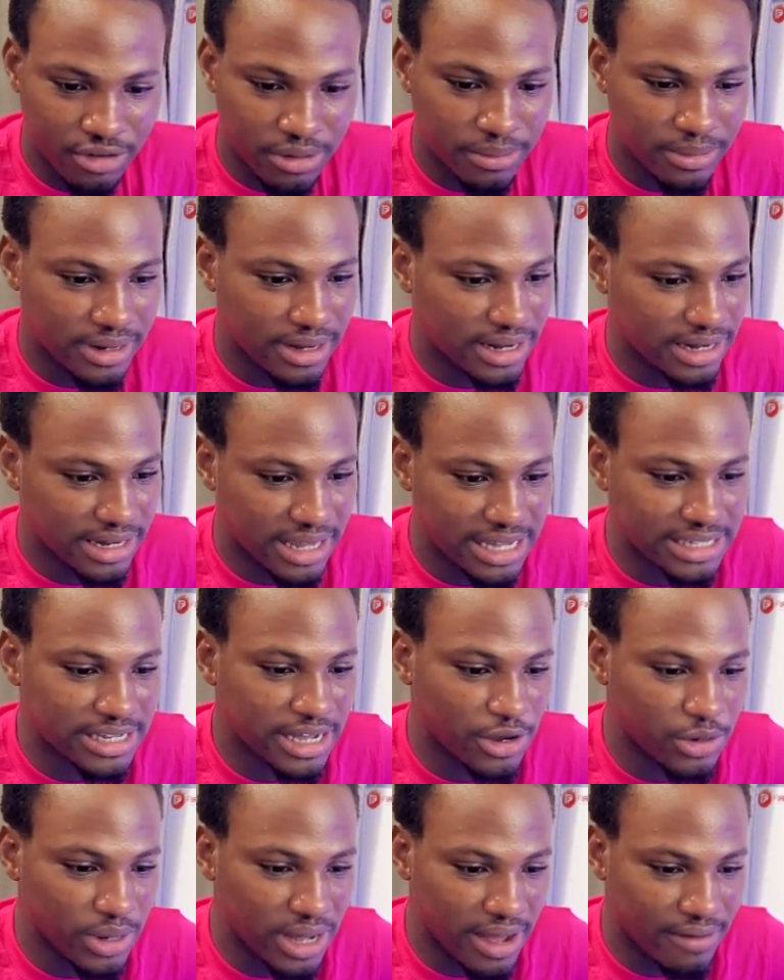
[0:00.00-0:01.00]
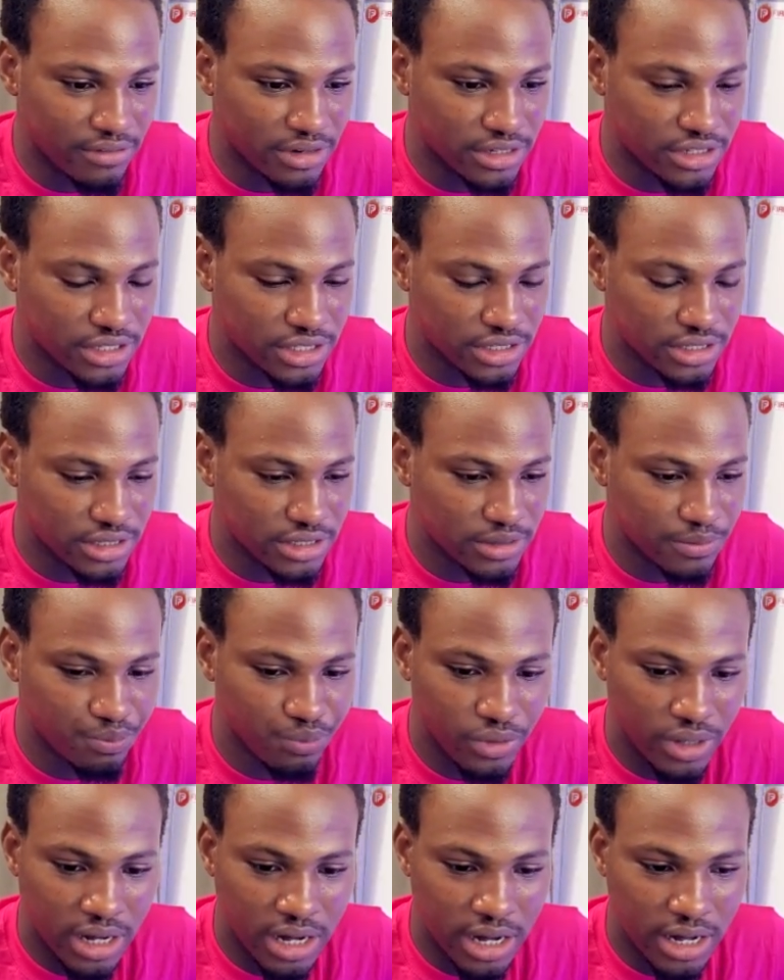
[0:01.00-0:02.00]
frame. That's how you have
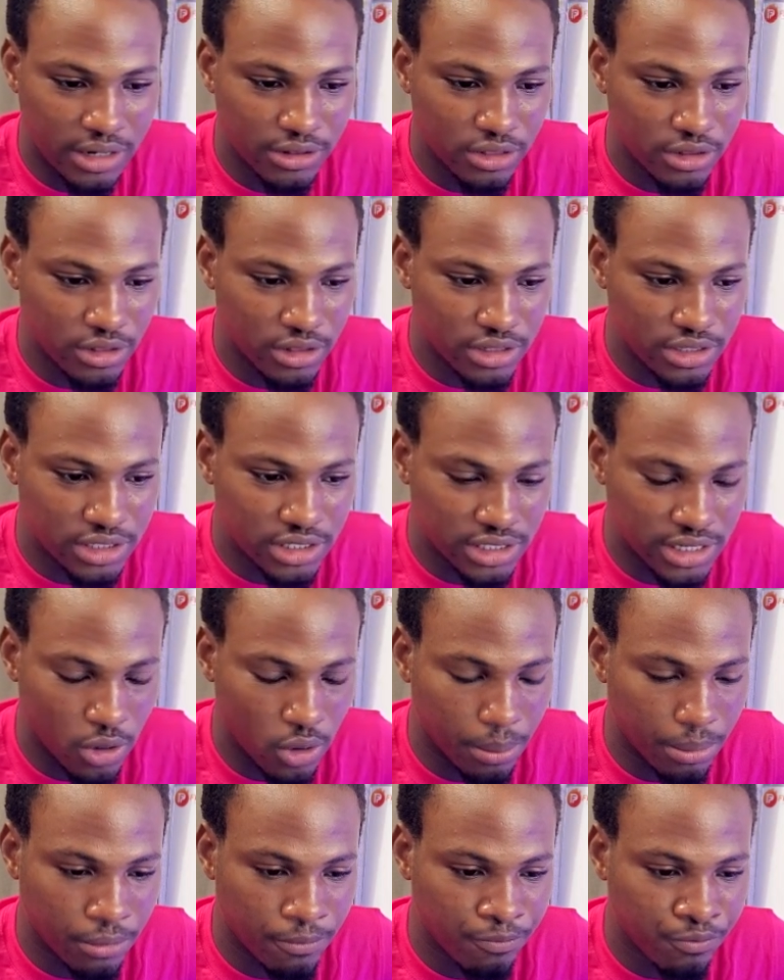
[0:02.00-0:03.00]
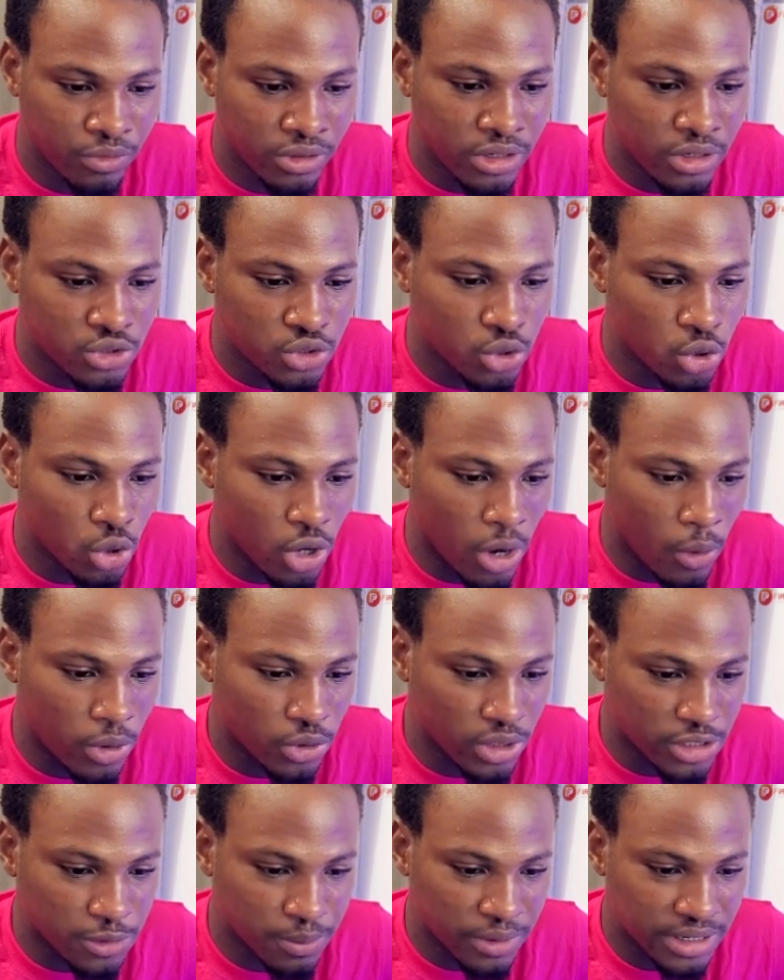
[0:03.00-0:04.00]
it uh, set up. So I want
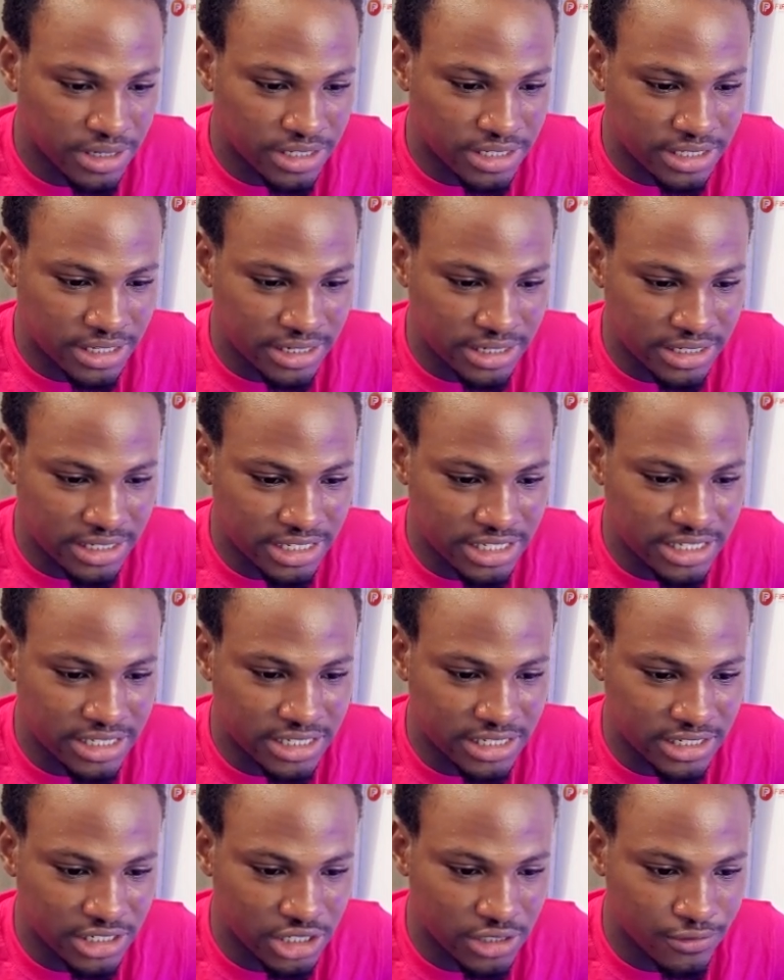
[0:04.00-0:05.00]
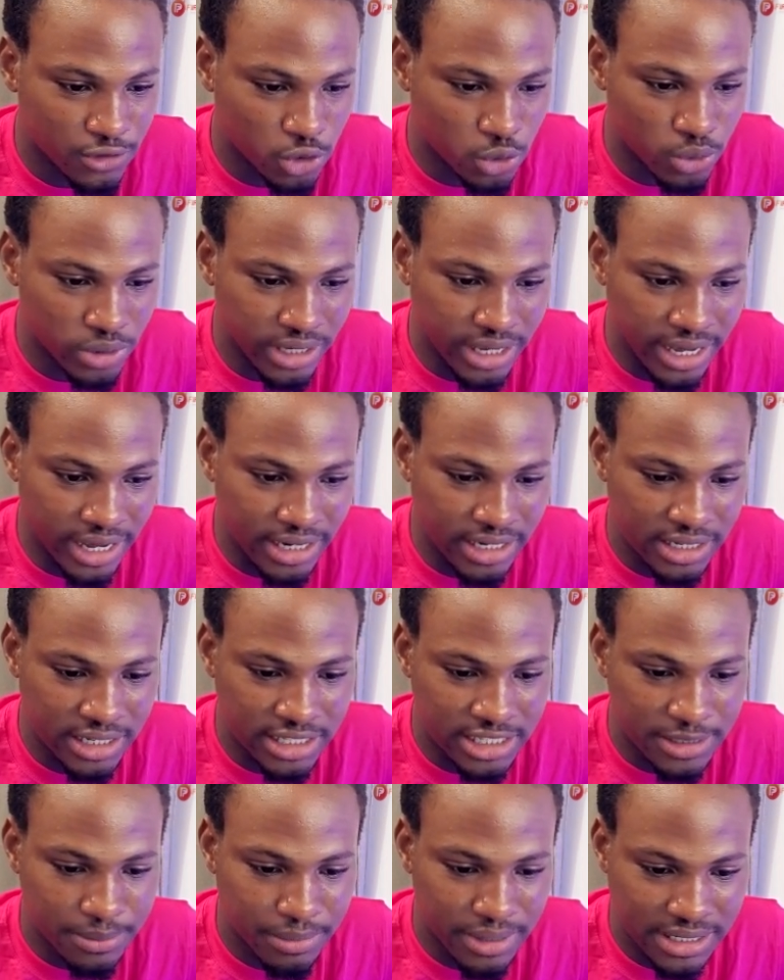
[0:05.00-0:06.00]
to explain this thing. This is shift to the
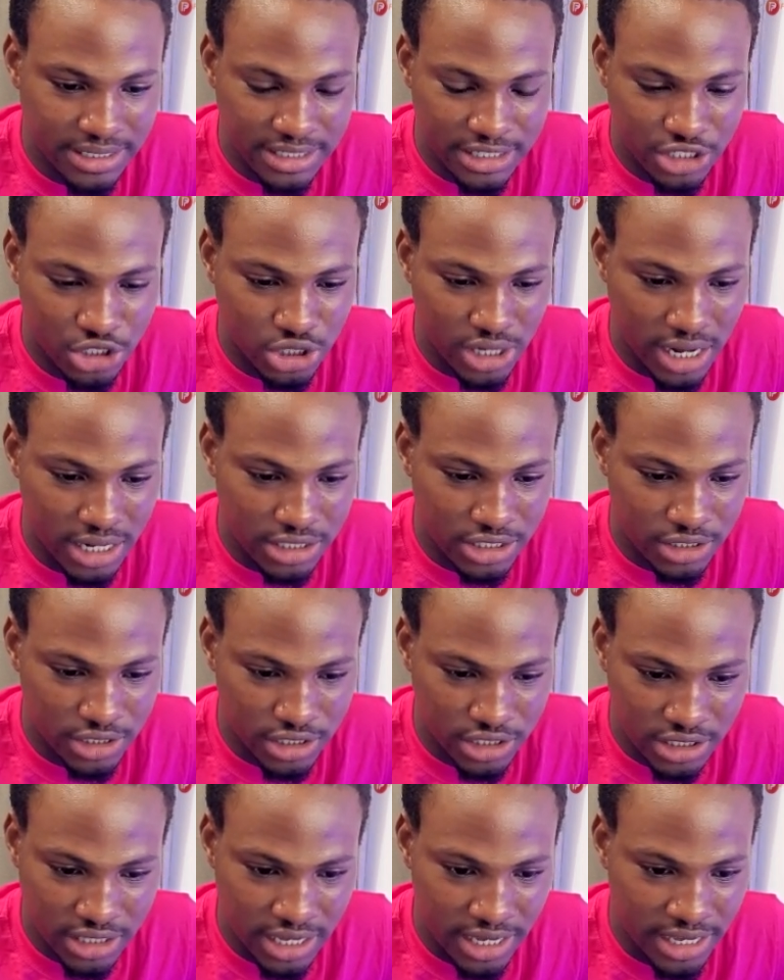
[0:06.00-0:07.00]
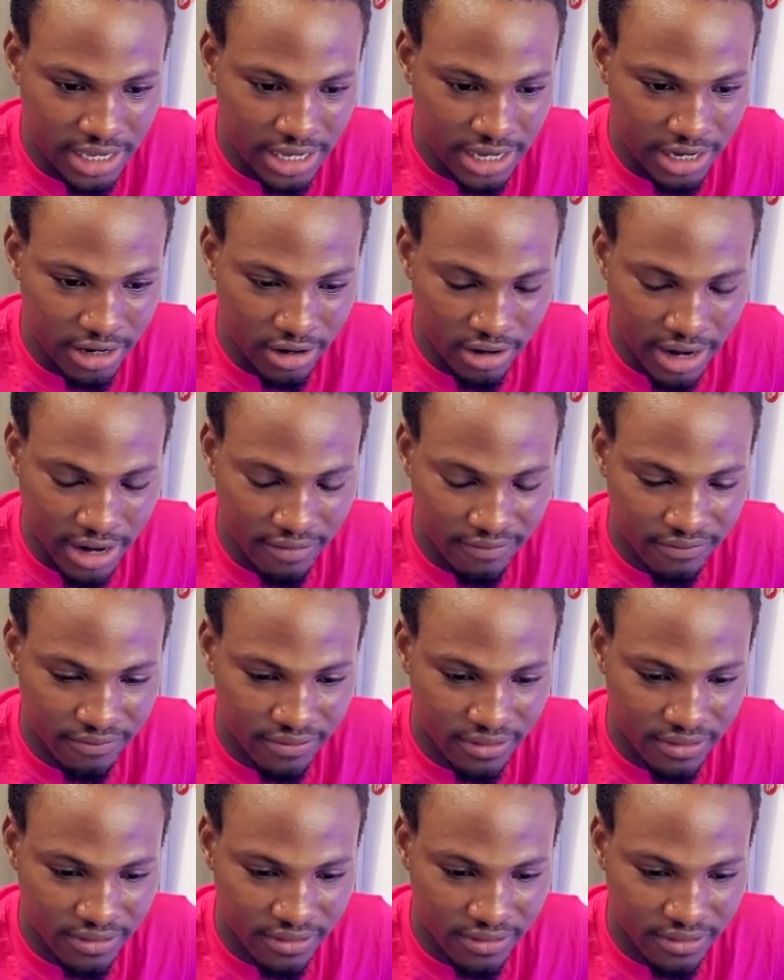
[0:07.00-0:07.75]
end. It makes this chart stay here, right?